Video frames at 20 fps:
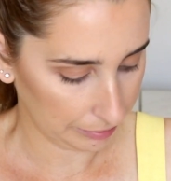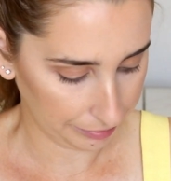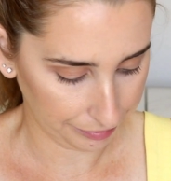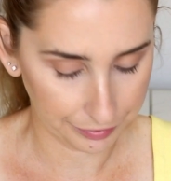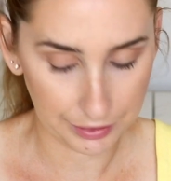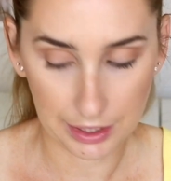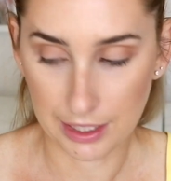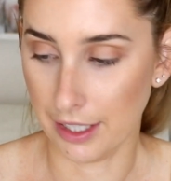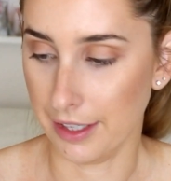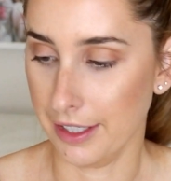
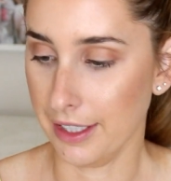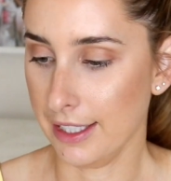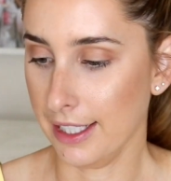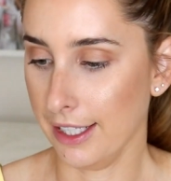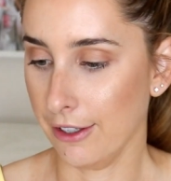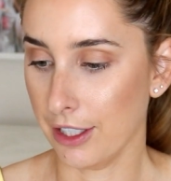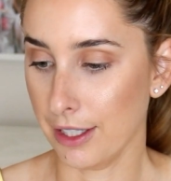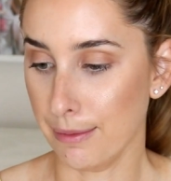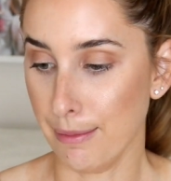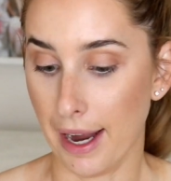So this here
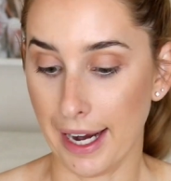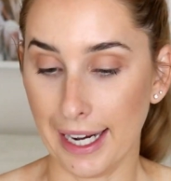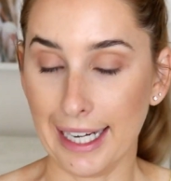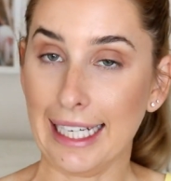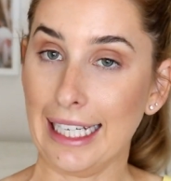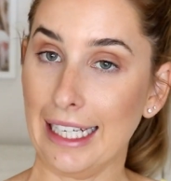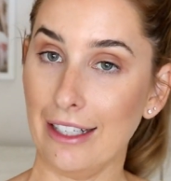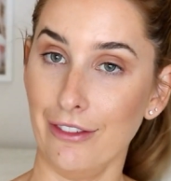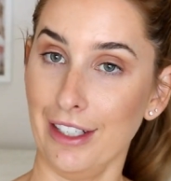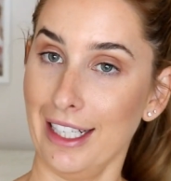is my
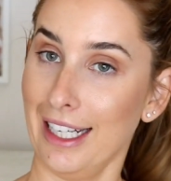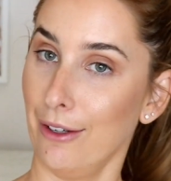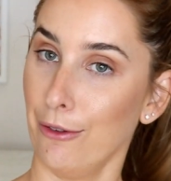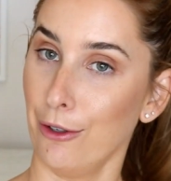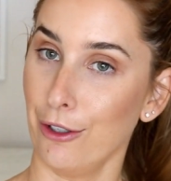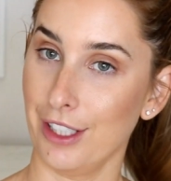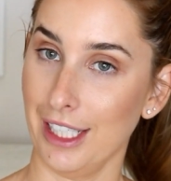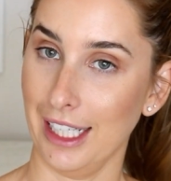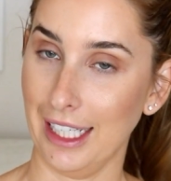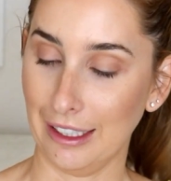evening
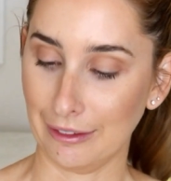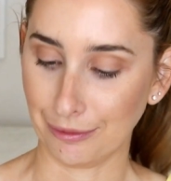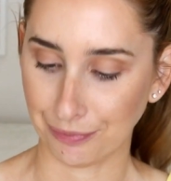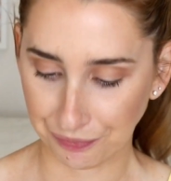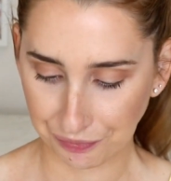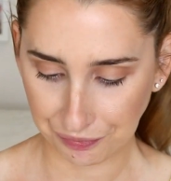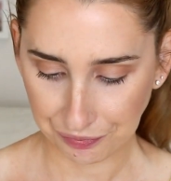routine.